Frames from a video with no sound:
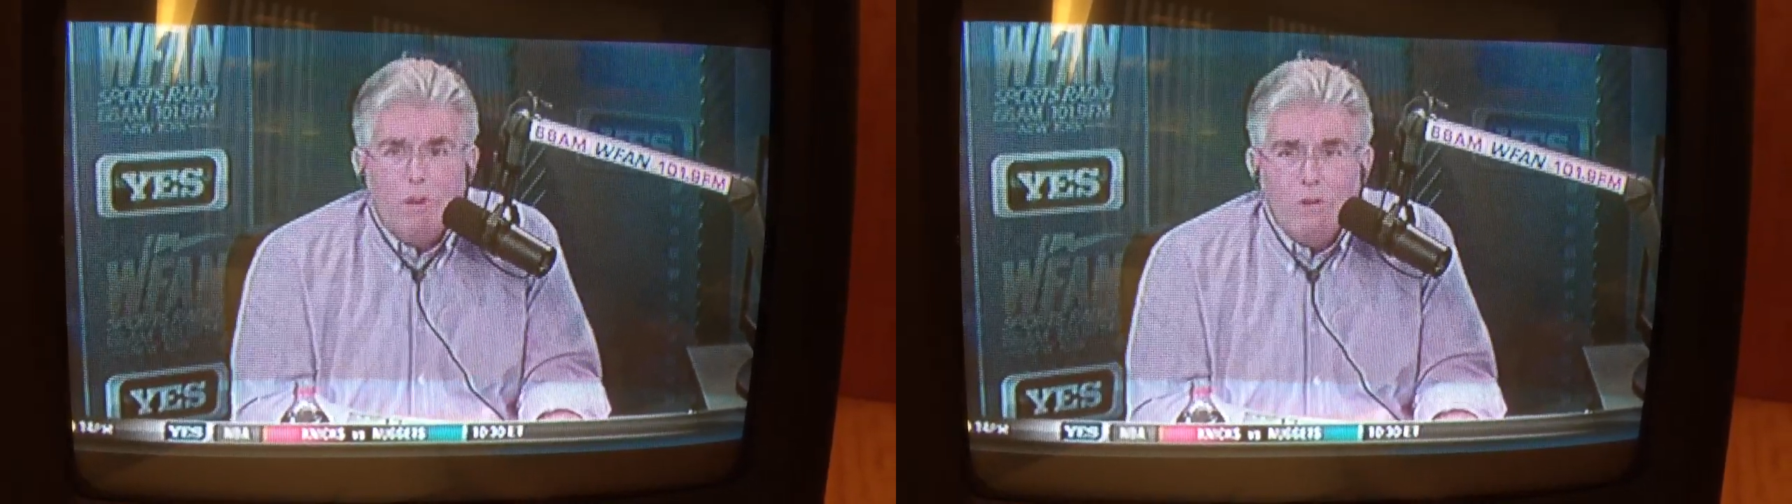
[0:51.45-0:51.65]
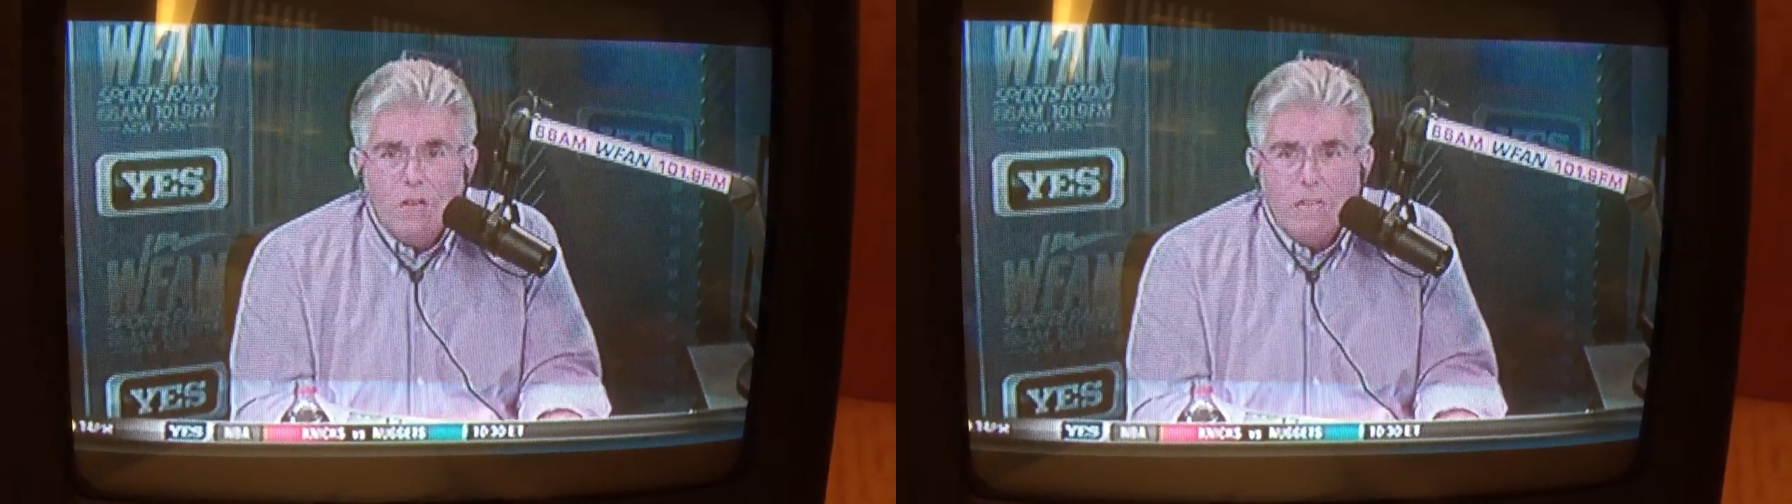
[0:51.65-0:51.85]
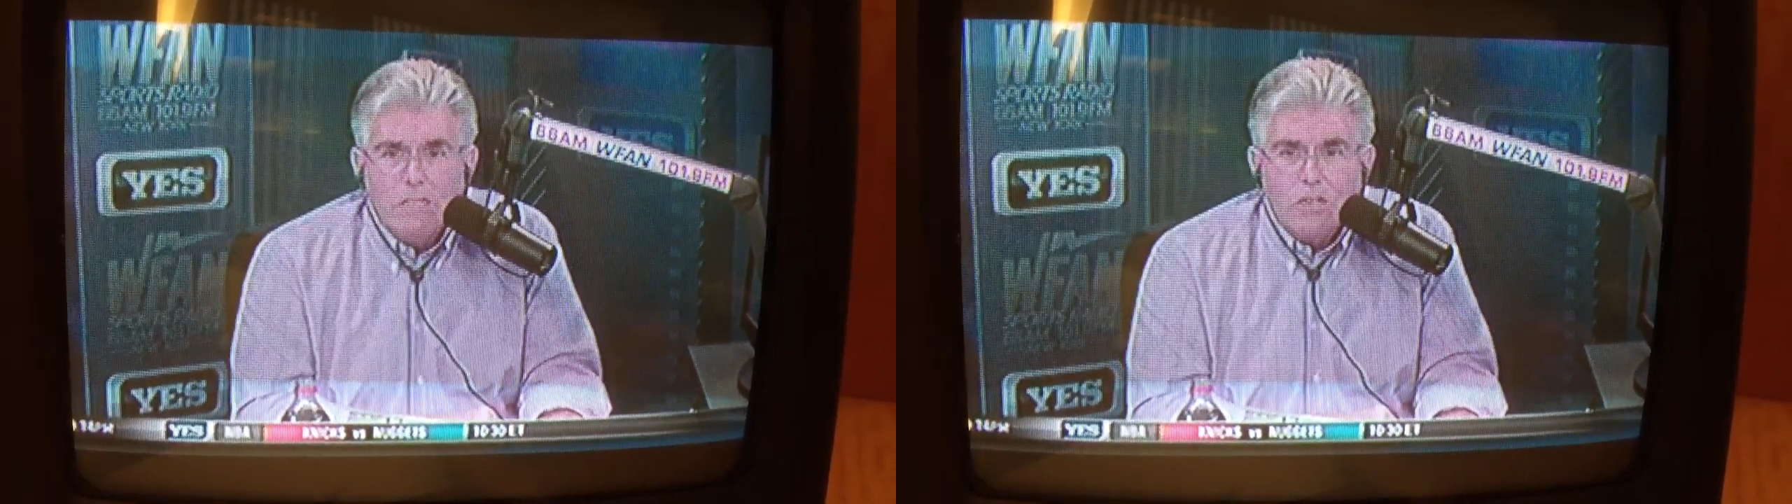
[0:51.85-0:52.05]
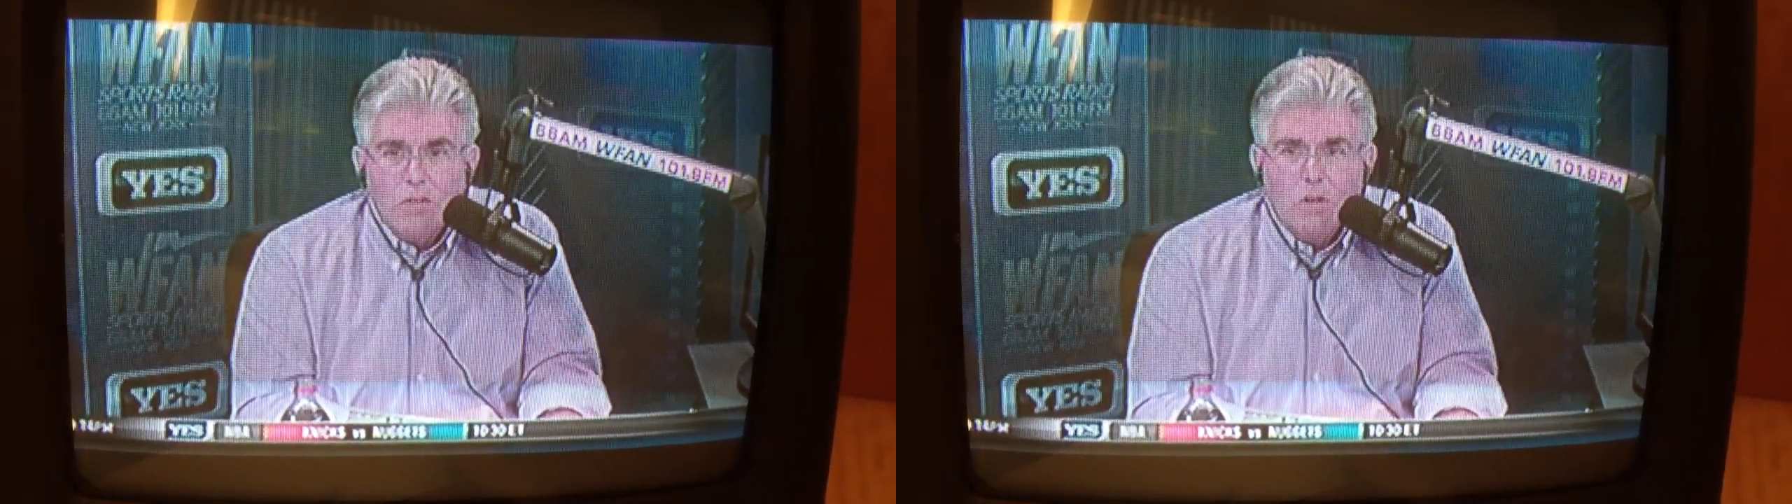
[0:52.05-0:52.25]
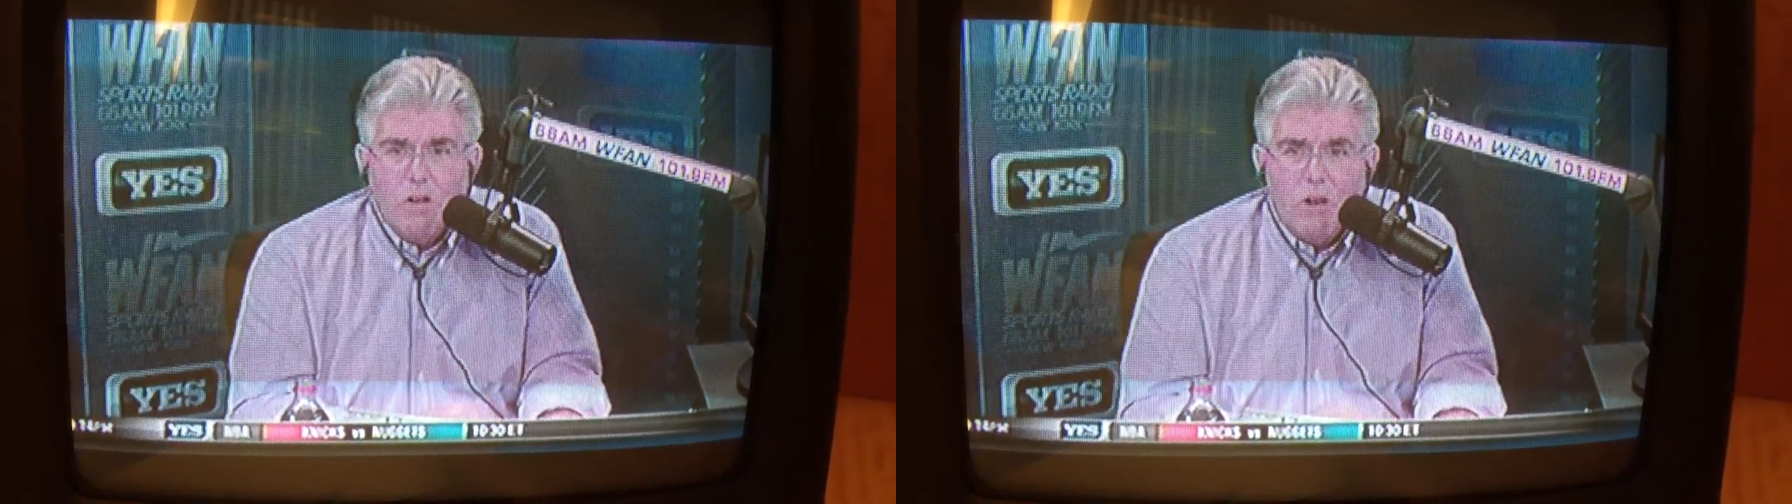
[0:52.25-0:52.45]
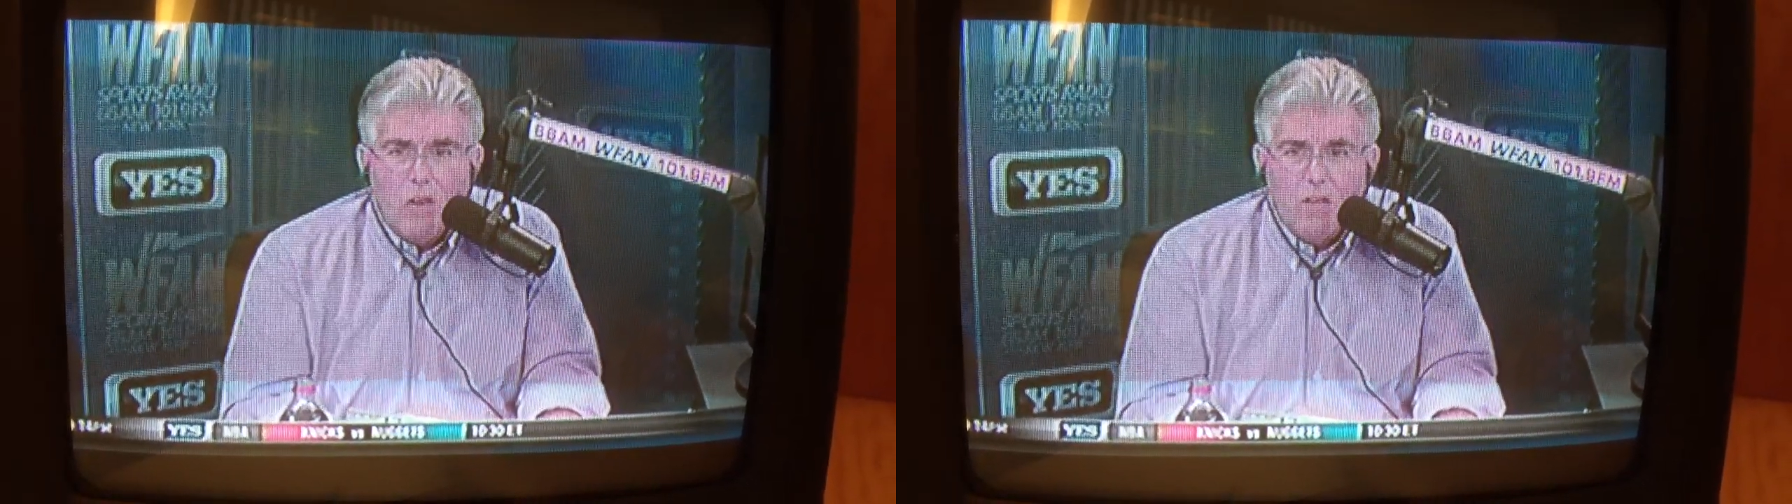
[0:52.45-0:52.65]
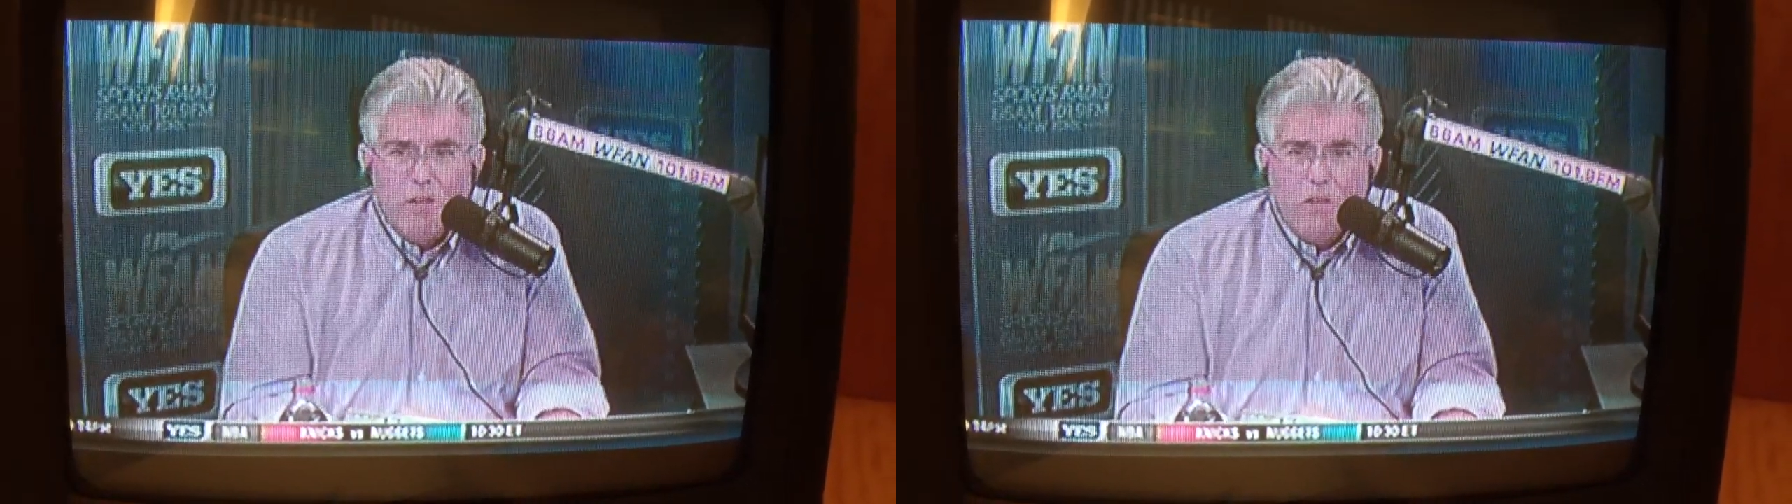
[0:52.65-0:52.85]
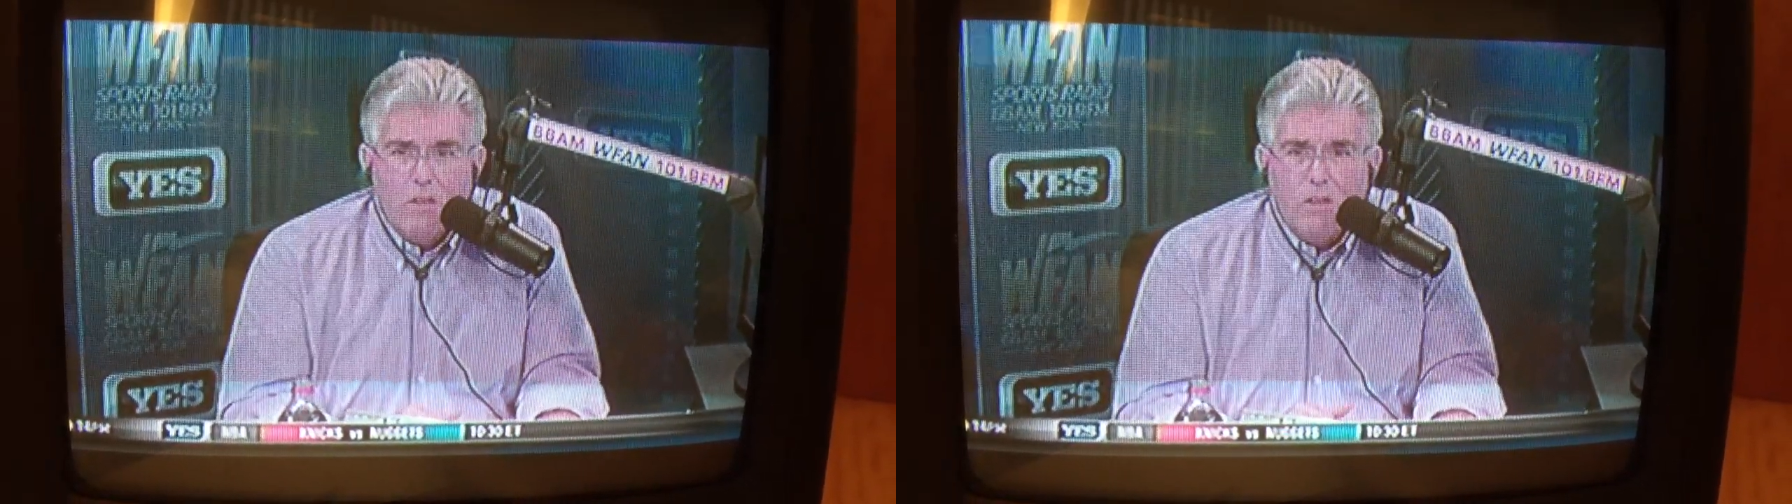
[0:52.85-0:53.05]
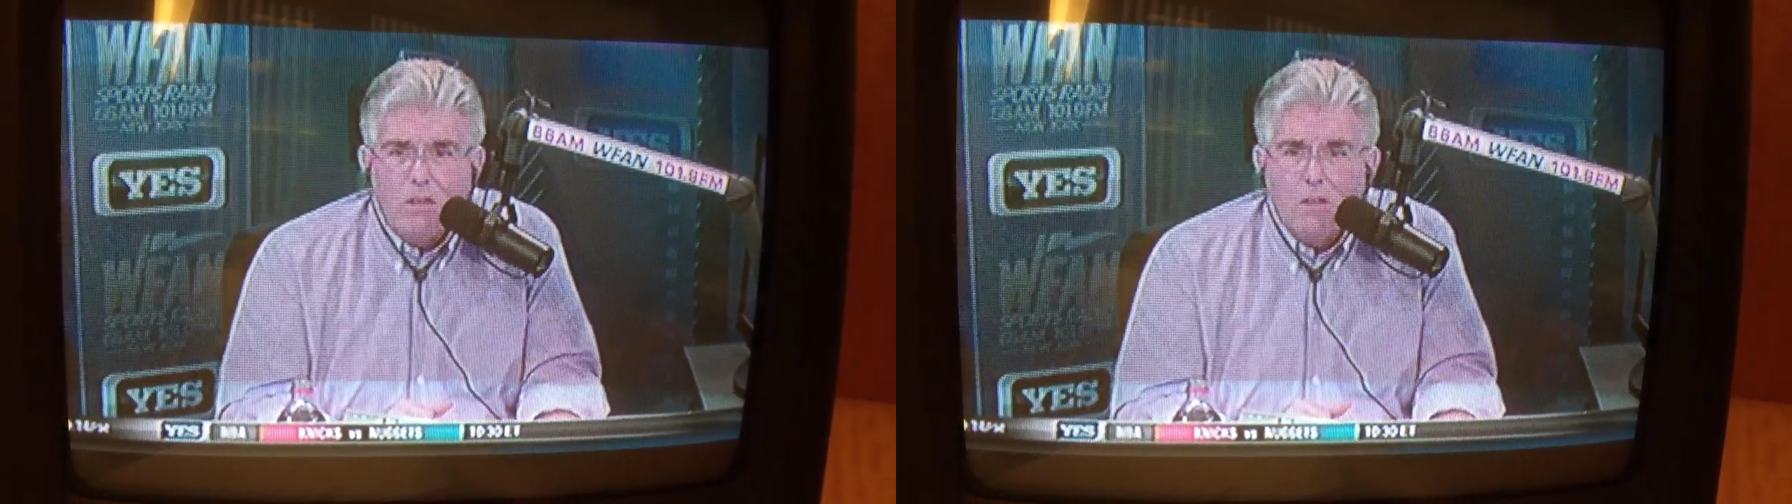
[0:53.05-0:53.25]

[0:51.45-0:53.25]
Okay, so cardinal